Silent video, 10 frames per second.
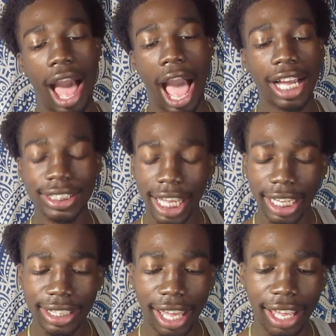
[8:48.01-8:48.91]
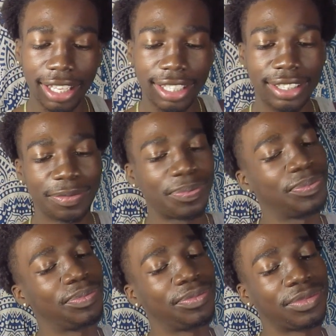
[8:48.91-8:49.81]
I can take that.
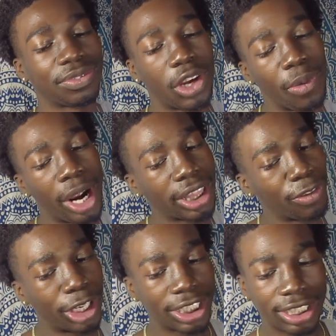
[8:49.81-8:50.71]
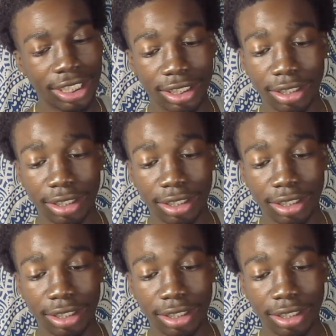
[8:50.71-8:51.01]
Correct the criticism.